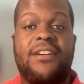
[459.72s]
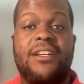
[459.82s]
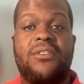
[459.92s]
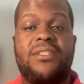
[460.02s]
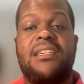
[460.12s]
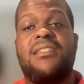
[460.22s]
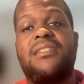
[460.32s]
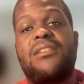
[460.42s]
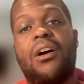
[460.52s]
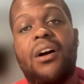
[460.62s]
have radio
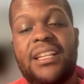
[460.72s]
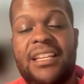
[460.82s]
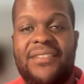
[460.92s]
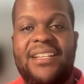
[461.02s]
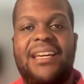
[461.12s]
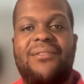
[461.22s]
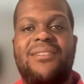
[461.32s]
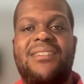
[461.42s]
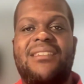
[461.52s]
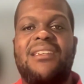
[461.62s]
stations in all 11
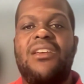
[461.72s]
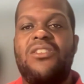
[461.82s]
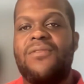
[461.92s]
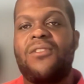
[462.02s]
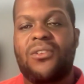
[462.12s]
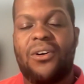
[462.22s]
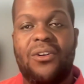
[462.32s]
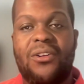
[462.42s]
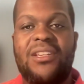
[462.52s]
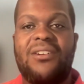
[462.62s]
languages. You've got
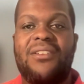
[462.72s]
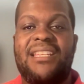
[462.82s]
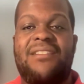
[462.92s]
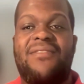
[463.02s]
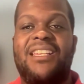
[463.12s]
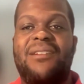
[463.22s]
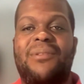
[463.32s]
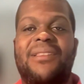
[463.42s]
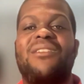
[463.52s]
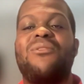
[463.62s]
audio that's
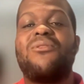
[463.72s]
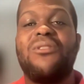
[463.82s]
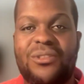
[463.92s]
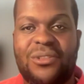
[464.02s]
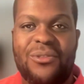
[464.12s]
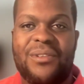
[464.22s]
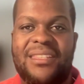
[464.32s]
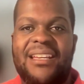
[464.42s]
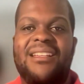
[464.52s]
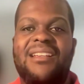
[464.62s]
available that you could do with that.